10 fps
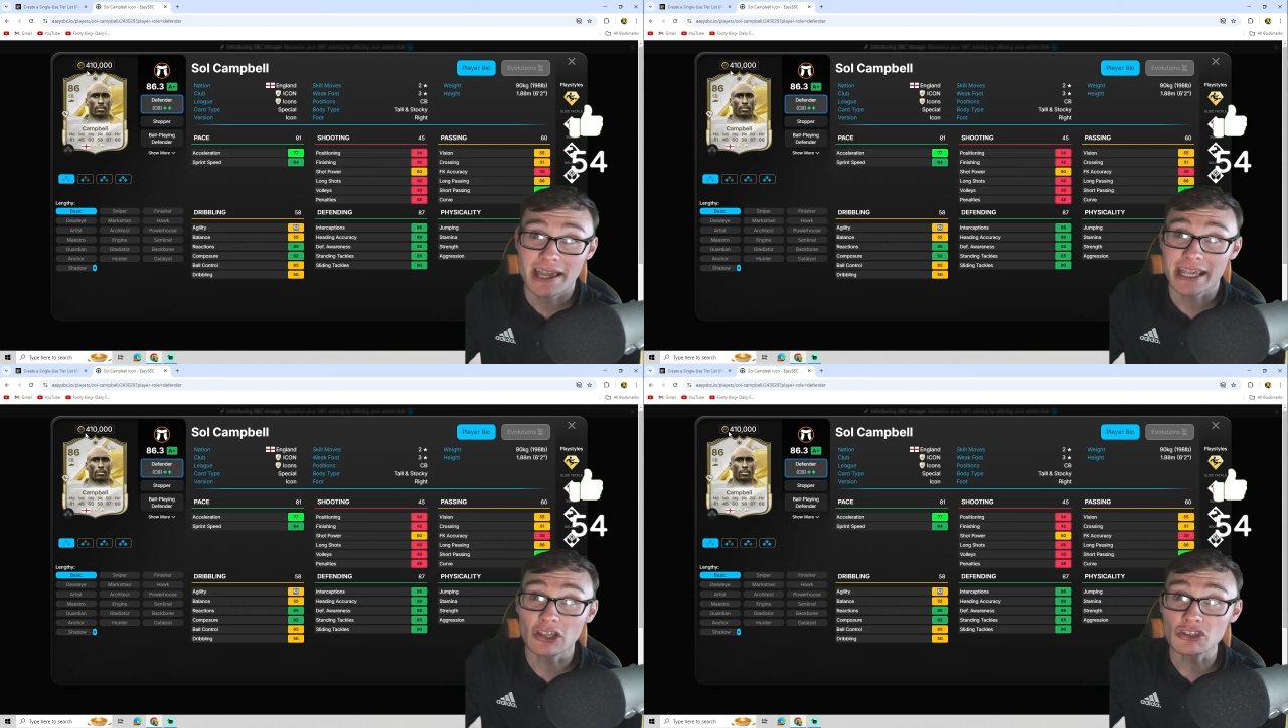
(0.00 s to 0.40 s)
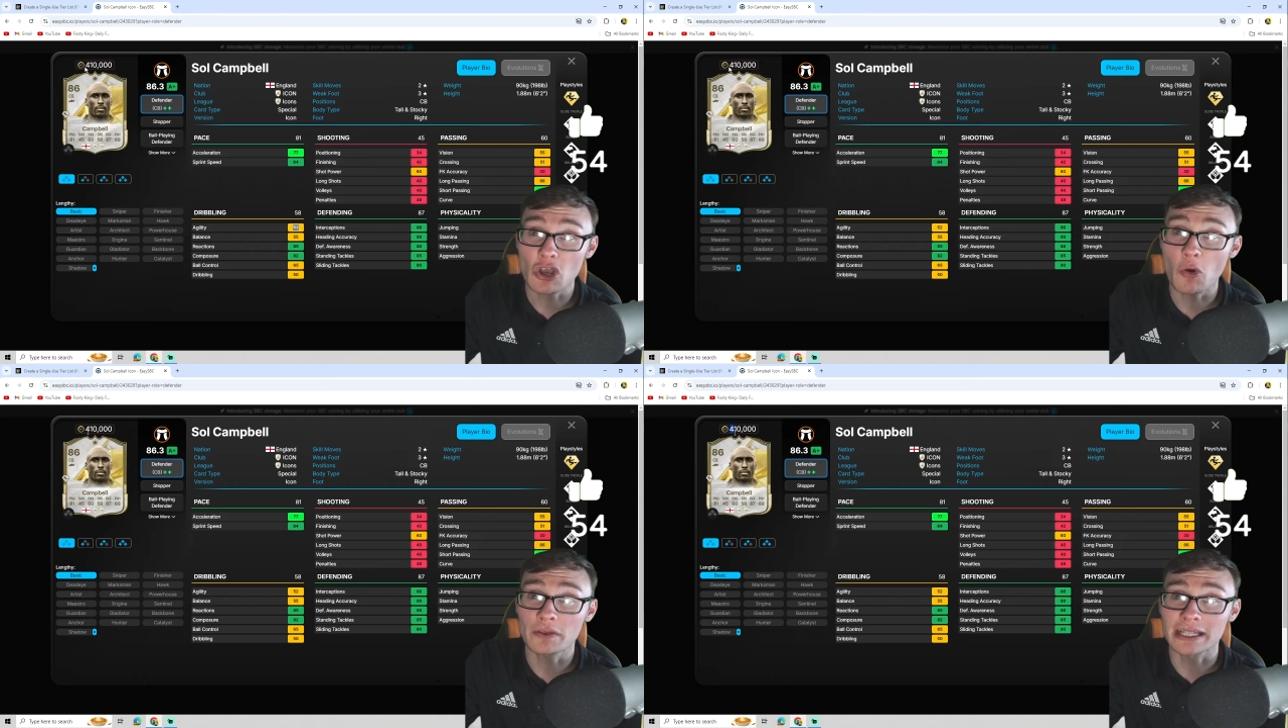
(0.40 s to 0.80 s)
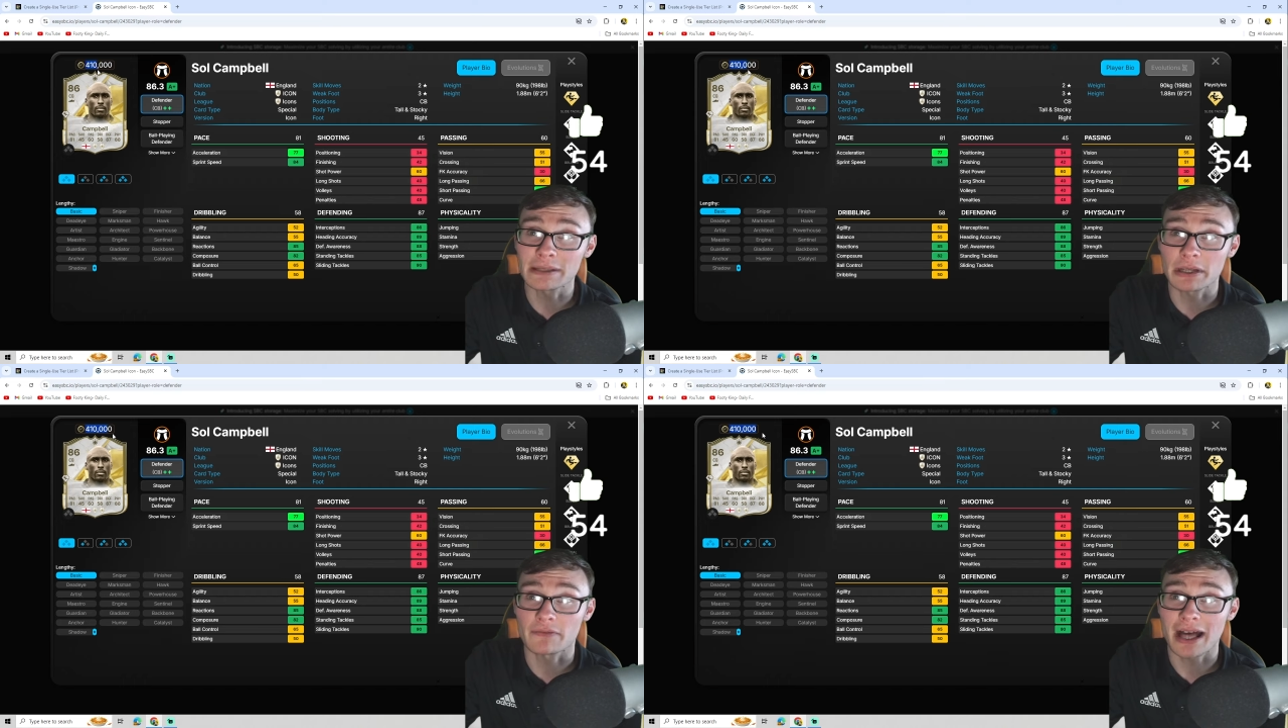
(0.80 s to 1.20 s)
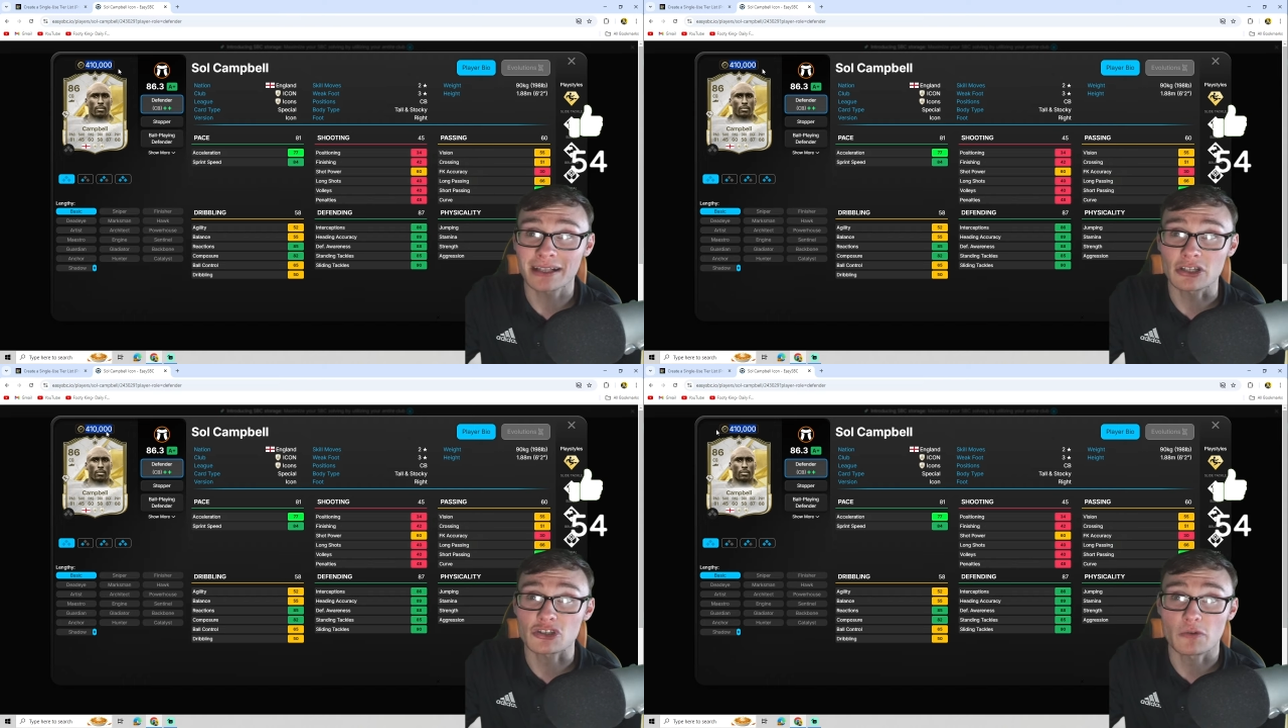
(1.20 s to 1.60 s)
he does hold a little bit of
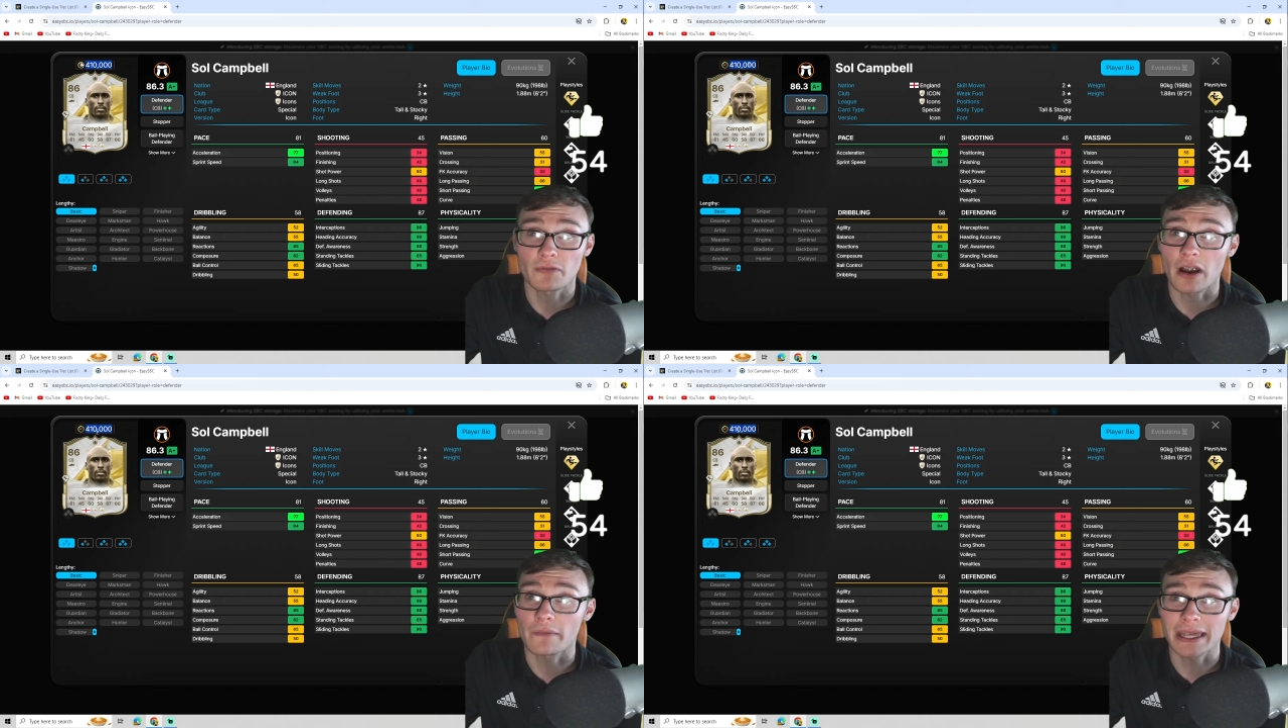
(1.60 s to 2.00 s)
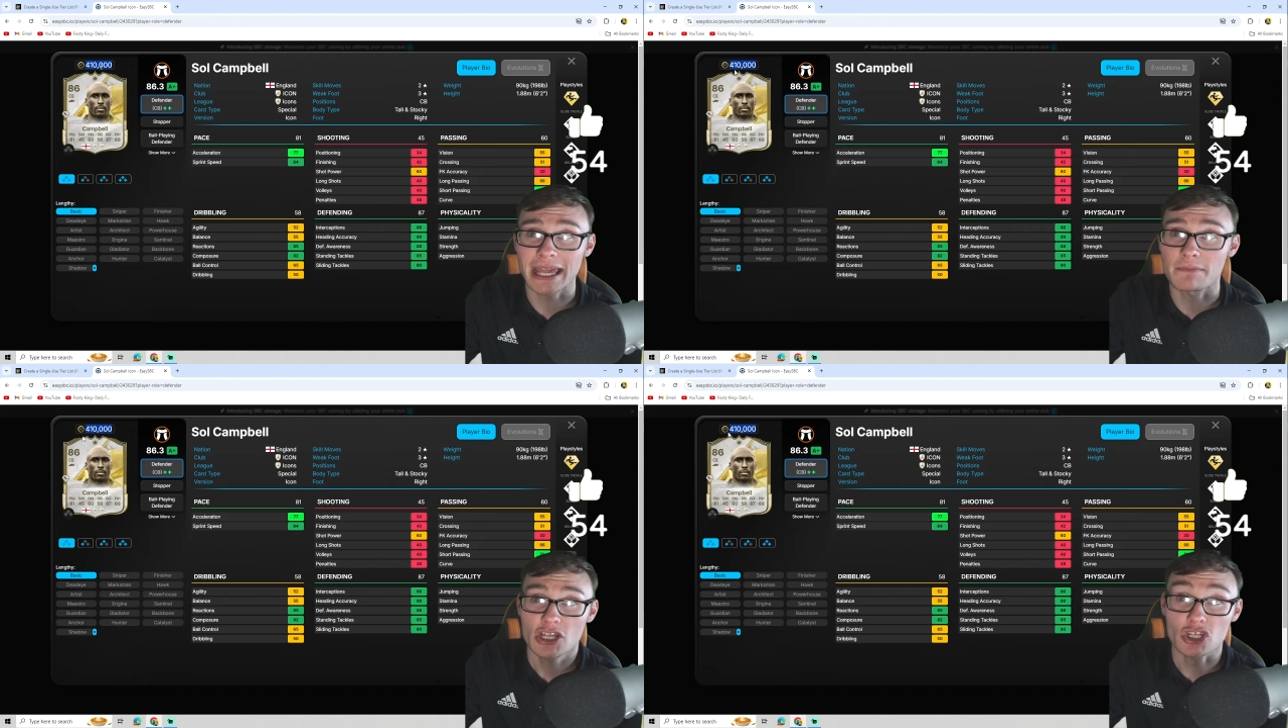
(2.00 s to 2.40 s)
value so far in the game.